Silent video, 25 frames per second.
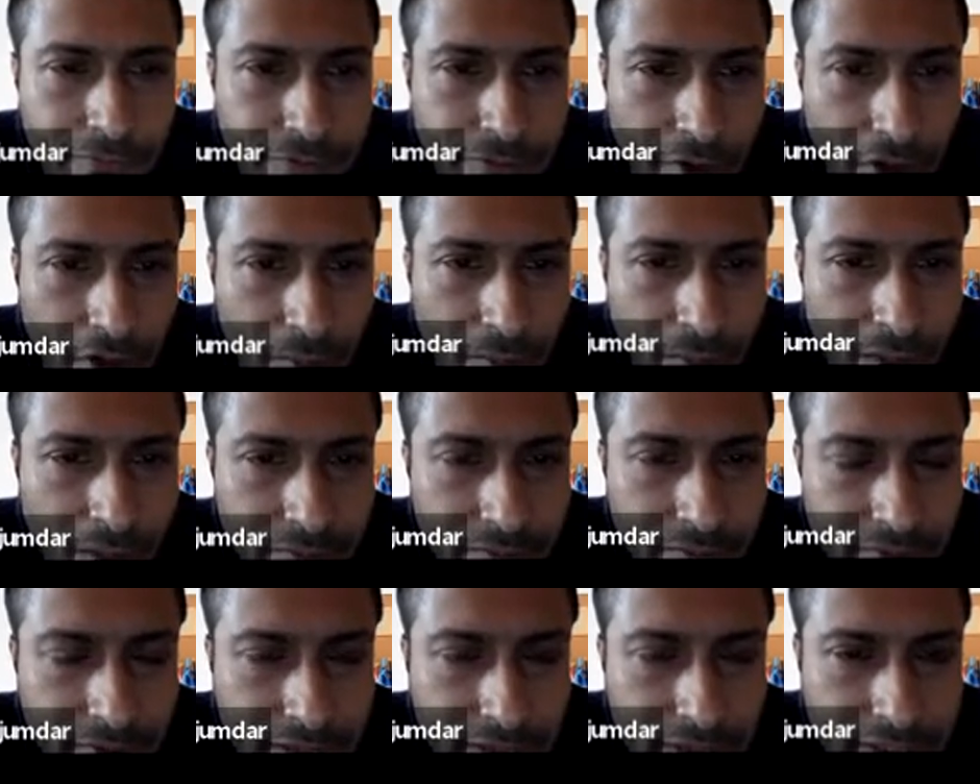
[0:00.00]
from a
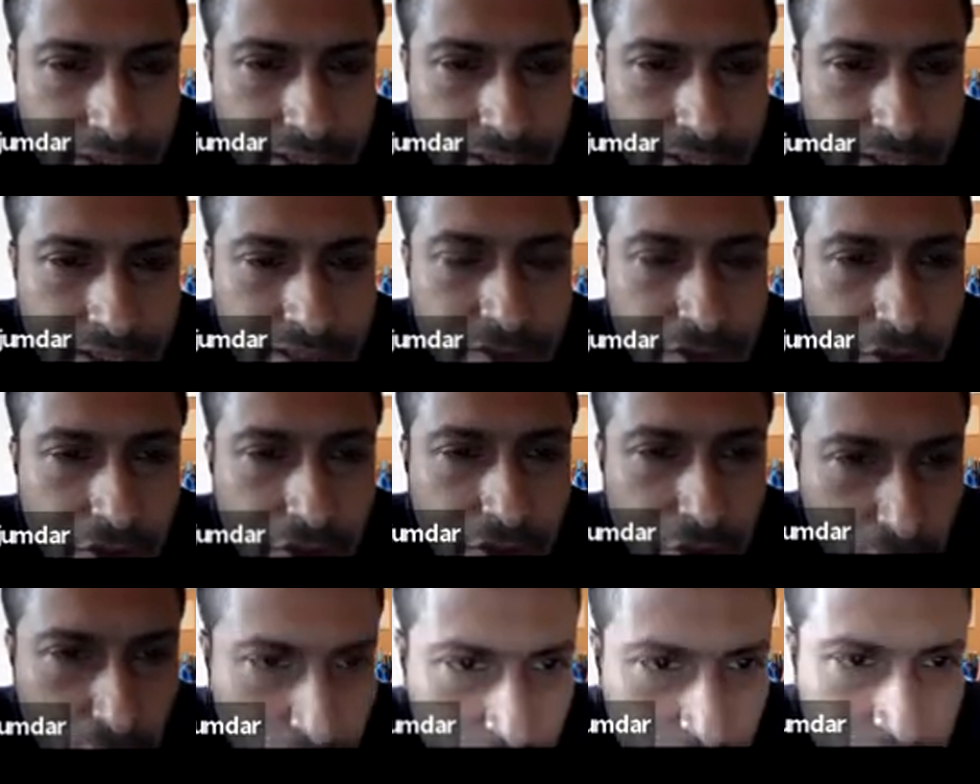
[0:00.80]
vertex or a
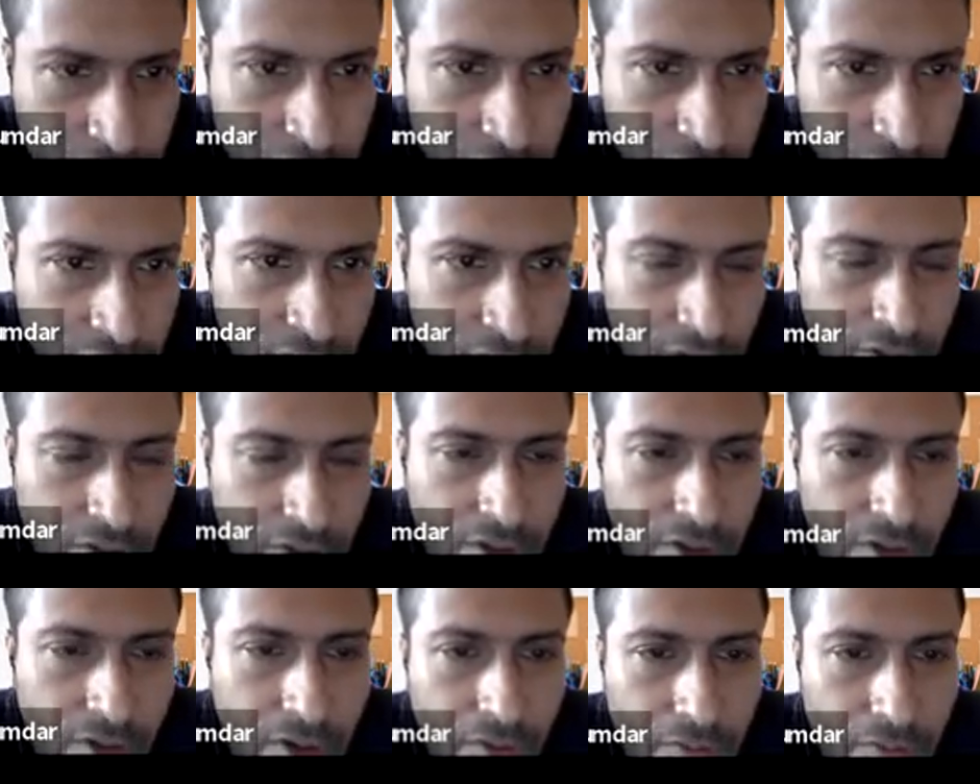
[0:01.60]
node
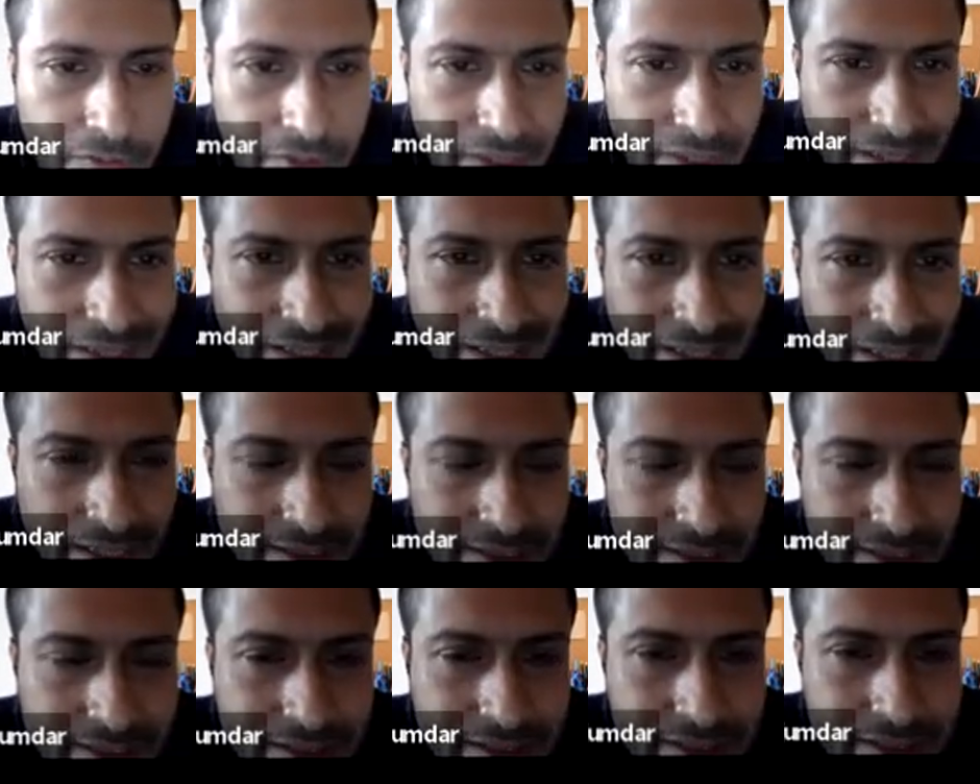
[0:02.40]
of radius